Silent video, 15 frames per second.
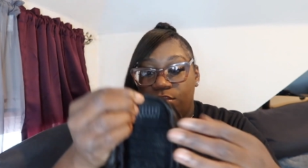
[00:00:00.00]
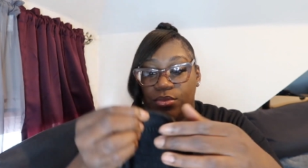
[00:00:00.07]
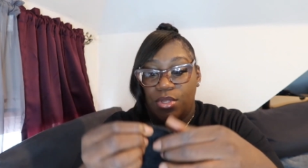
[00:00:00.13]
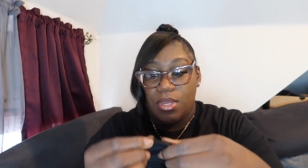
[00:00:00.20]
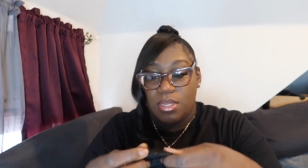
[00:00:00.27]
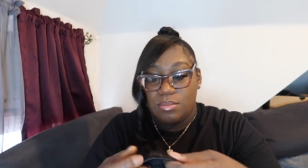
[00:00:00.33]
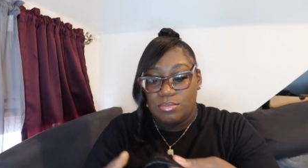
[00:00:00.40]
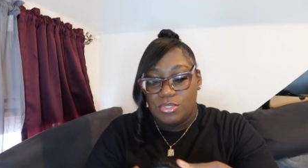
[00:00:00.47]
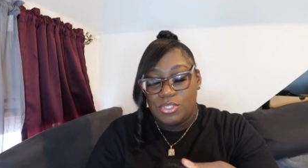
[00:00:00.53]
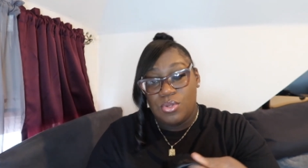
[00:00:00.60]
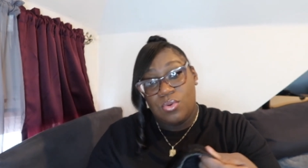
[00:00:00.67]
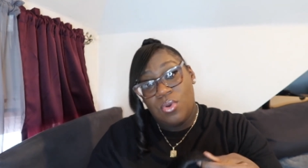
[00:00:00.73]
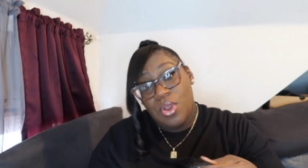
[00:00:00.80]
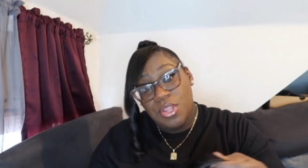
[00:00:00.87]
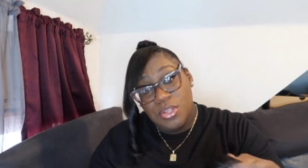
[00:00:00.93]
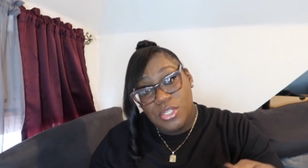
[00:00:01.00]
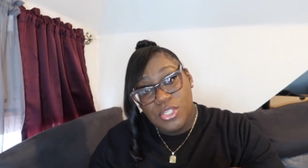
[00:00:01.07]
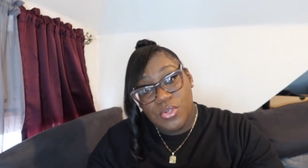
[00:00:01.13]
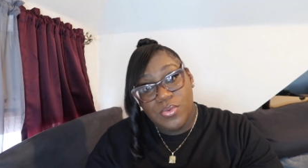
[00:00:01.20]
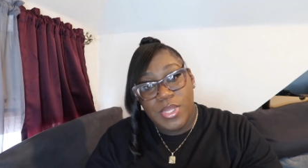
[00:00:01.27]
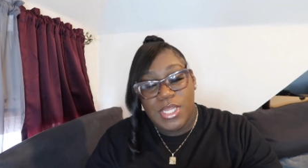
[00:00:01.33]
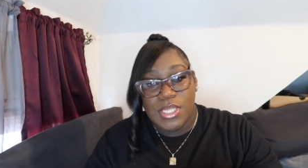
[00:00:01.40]
Yep. So all you
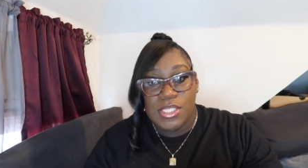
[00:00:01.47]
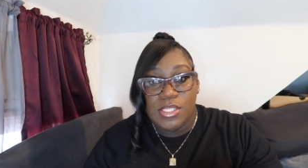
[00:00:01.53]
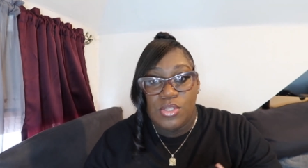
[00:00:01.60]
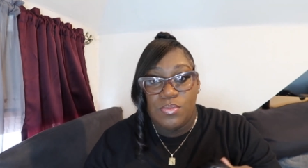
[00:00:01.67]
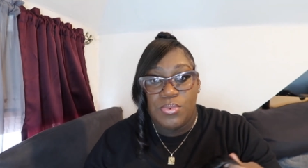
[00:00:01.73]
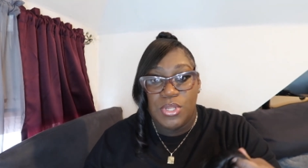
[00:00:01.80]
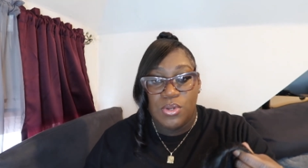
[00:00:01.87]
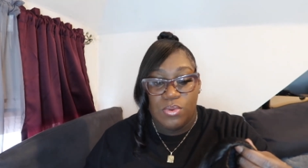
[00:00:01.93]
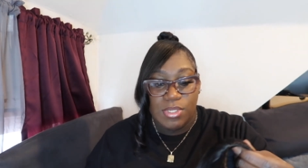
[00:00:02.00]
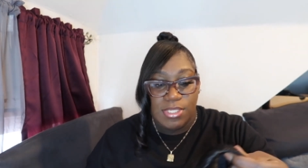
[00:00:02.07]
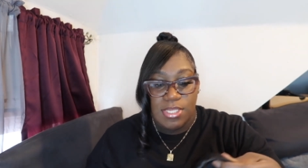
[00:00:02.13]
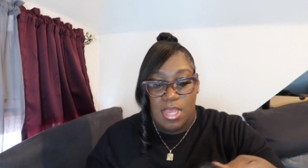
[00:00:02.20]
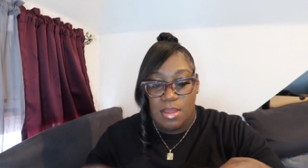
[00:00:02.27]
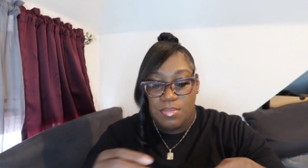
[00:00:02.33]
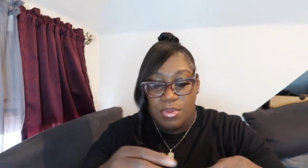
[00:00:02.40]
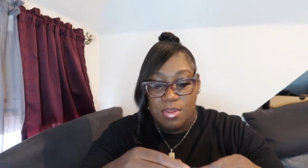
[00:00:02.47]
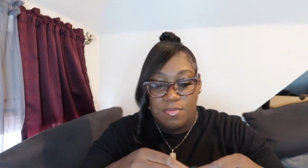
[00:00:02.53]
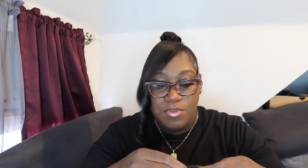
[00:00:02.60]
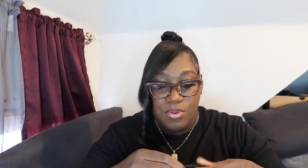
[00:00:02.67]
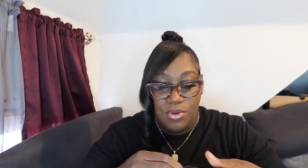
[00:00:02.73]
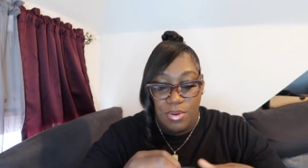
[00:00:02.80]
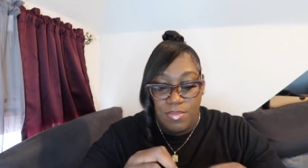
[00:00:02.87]
do is you put it on top of
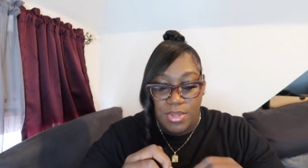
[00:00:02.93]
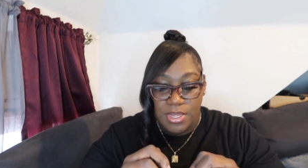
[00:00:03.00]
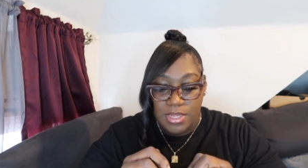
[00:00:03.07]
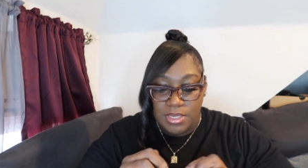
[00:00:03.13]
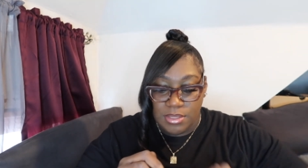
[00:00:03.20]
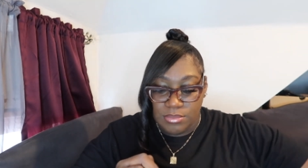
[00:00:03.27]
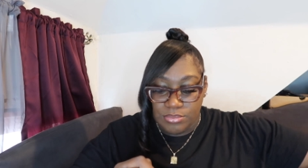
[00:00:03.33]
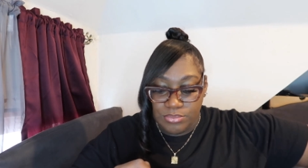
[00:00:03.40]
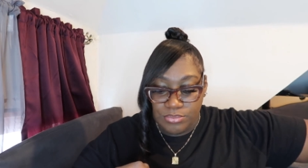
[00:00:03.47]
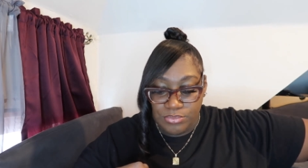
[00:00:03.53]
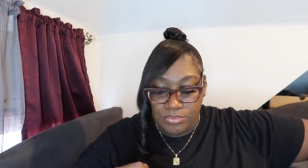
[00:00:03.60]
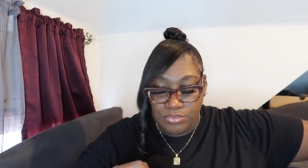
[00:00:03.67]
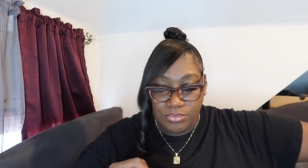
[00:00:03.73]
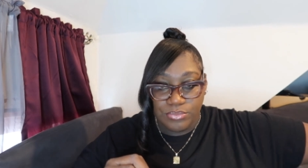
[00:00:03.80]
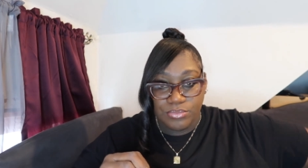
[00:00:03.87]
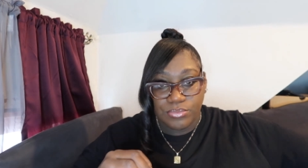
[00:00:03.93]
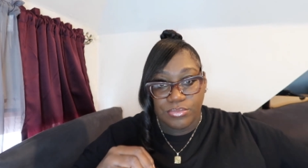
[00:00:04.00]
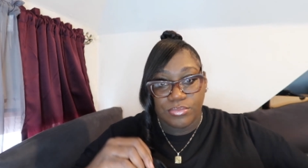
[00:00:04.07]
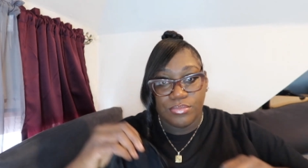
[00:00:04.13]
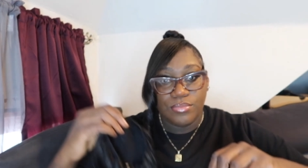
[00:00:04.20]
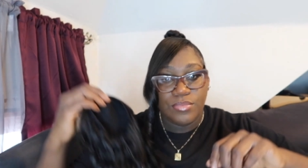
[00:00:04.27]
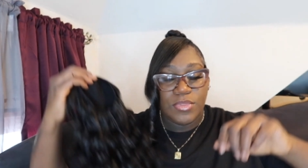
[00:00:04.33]
your bun.
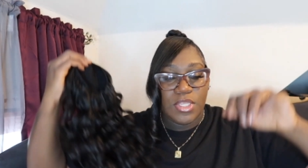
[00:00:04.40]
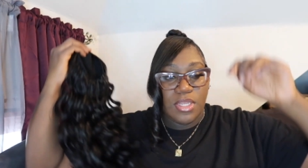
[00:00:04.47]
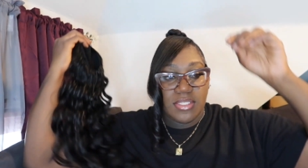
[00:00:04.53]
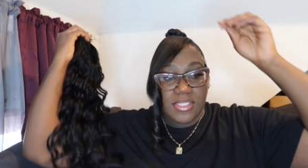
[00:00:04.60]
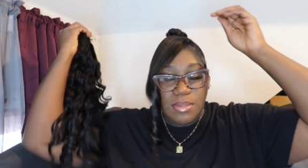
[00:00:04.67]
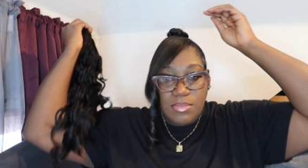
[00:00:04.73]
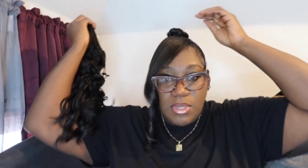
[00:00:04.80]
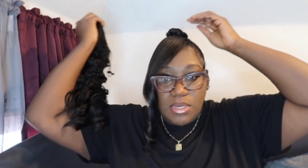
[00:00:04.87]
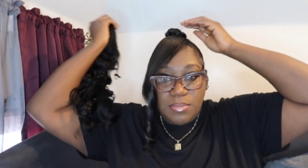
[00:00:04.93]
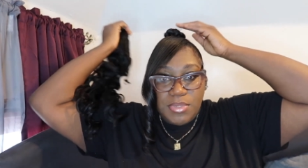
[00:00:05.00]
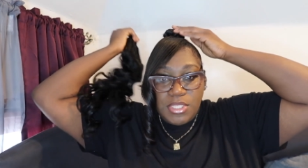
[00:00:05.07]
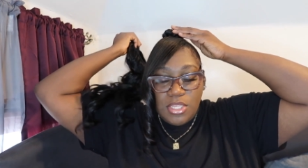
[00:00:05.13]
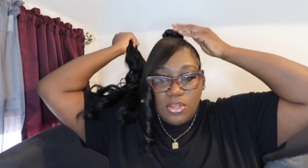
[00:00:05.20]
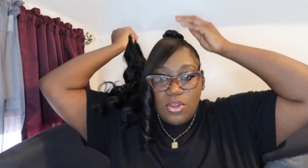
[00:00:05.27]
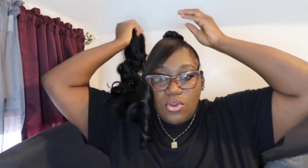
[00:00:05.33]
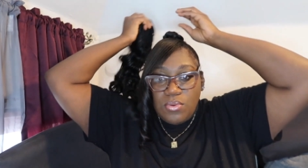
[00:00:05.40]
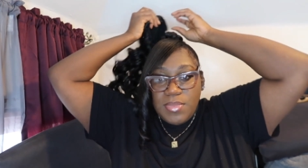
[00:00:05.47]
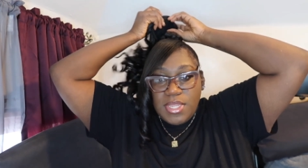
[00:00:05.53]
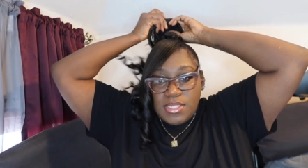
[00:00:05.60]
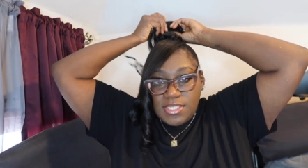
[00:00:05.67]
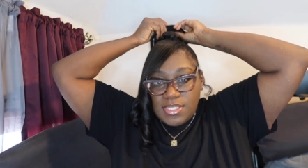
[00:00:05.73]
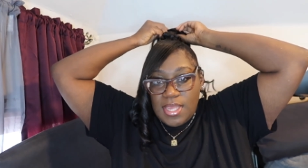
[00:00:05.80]
So I'm going to put the comb
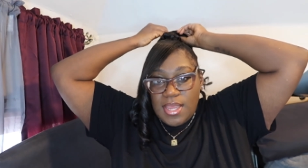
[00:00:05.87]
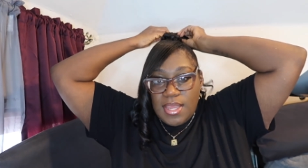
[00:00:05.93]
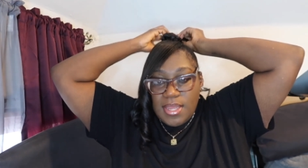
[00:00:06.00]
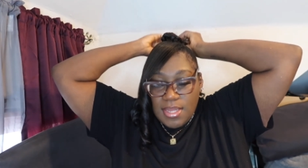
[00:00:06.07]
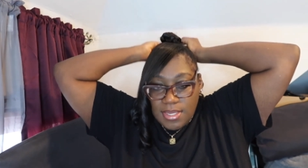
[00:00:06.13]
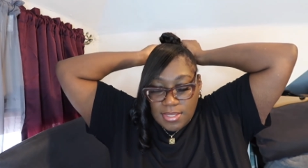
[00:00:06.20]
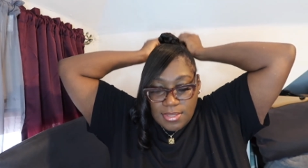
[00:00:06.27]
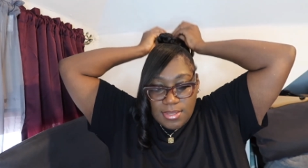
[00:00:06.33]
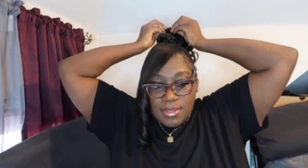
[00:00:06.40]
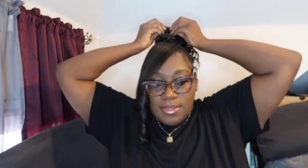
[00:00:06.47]
inside.